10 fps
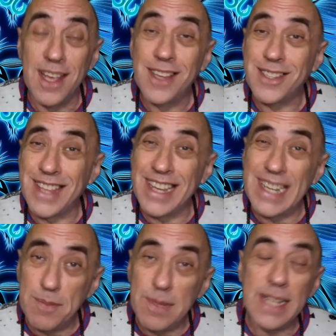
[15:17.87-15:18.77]
So then
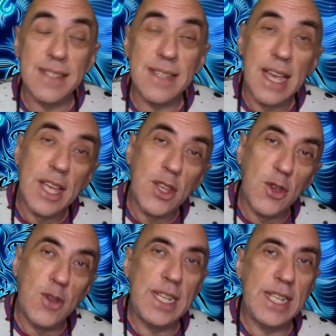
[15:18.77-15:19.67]
it means
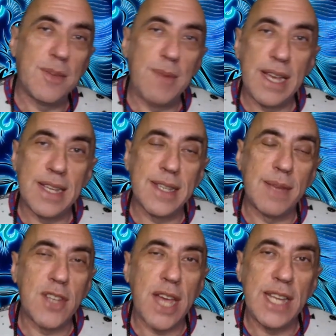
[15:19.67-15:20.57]
you need to make some
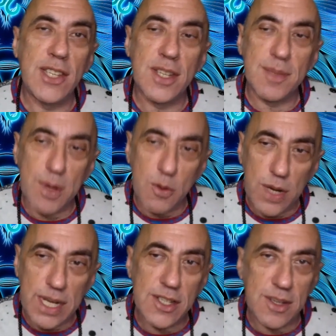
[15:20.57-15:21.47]
changes, be
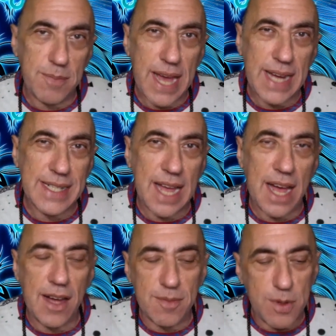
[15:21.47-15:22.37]
willing to back
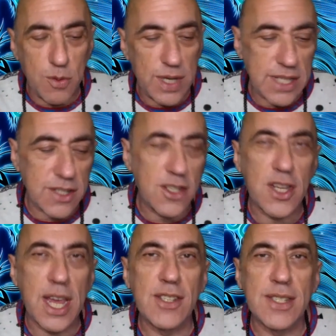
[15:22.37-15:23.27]
down, be willing to
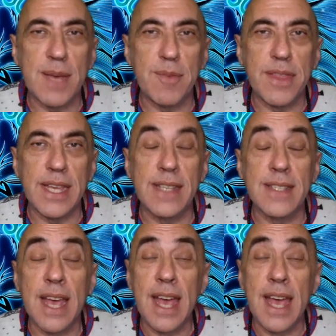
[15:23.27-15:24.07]
change some things,